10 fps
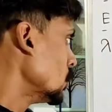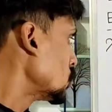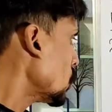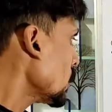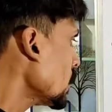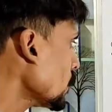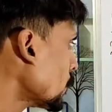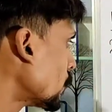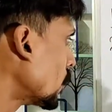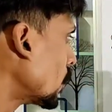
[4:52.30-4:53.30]
So
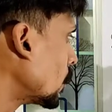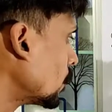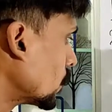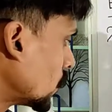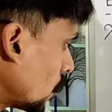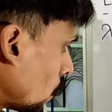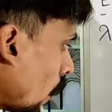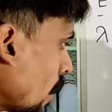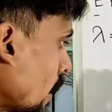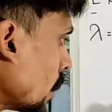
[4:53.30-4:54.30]
if the
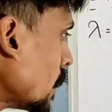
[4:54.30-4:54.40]
wire